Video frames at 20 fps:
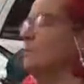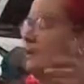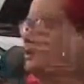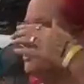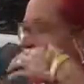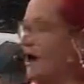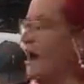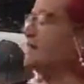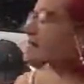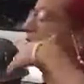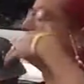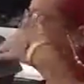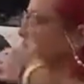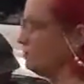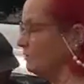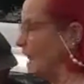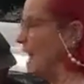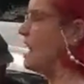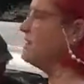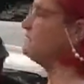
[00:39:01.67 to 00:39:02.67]
when we tried to
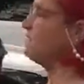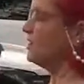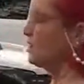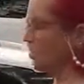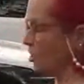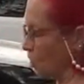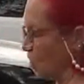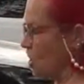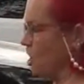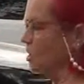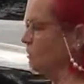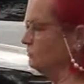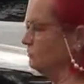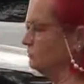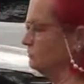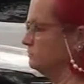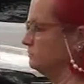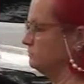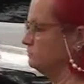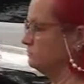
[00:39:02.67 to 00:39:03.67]
do life on our own.
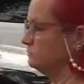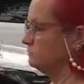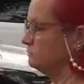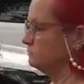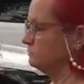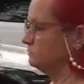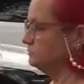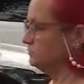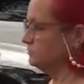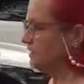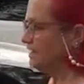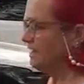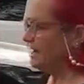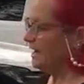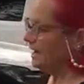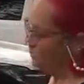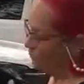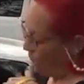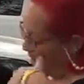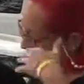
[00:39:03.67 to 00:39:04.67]

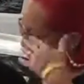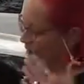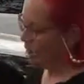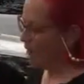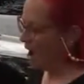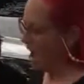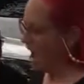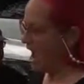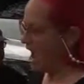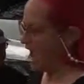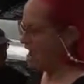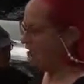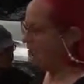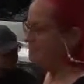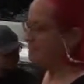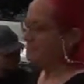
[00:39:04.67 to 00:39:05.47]
He went away